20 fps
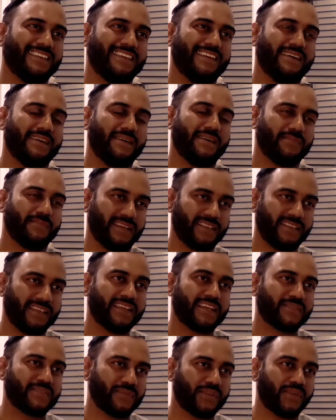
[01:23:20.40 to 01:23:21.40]
I think
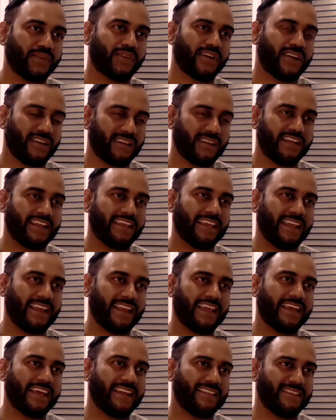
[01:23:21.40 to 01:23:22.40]
that's what you're kind of
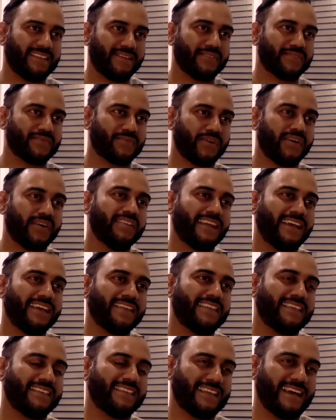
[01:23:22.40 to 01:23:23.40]
getting at there as well. And I
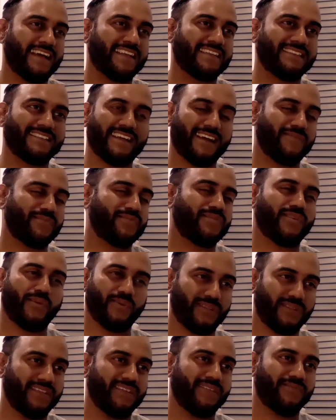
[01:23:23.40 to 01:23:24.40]
think that
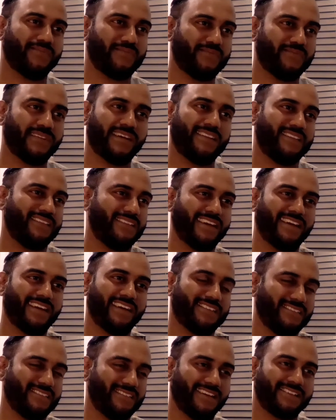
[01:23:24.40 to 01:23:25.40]

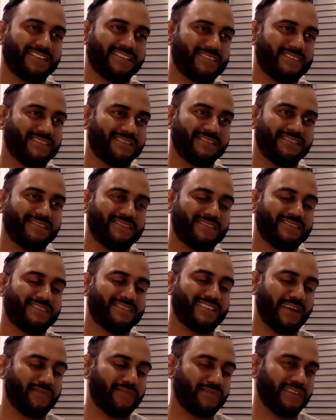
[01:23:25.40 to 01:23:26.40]
that's
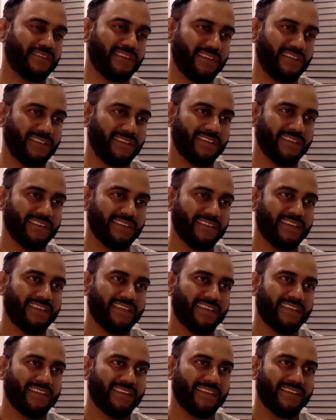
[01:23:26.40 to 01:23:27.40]
definitely
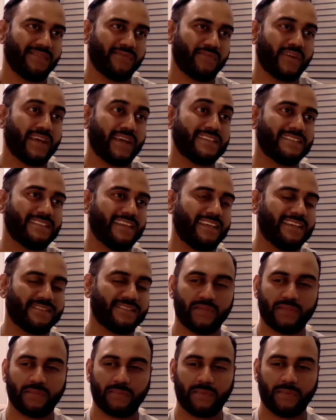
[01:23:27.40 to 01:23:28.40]
resonates
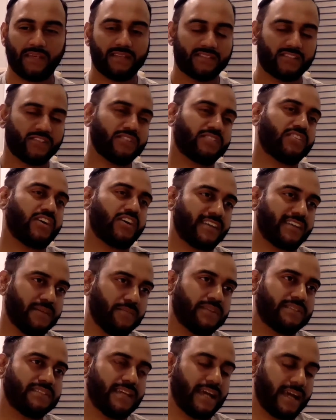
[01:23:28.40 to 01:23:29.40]
with me. So talking
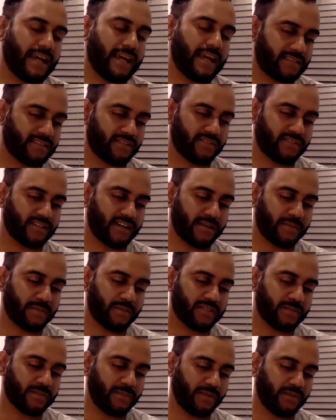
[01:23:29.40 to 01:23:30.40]
about tech, so talking
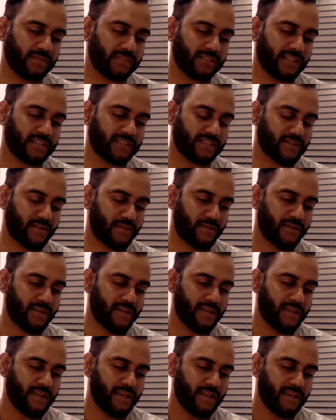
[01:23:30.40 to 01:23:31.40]
about something you said,
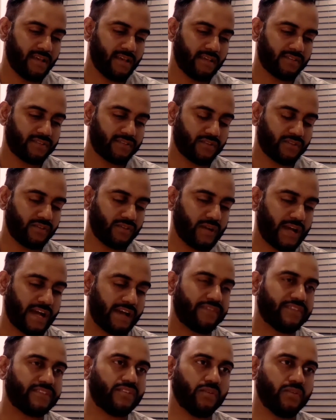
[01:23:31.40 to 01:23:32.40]
so you
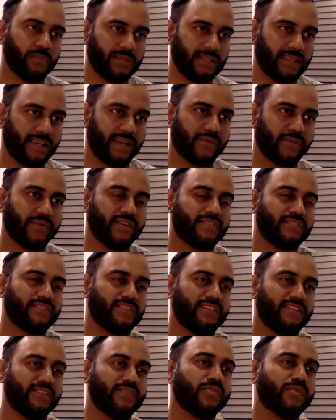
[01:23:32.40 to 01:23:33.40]
have this human language,
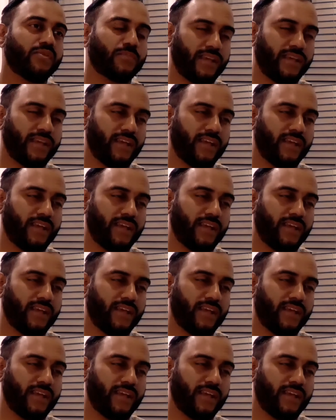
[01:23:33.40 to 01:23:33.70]
and your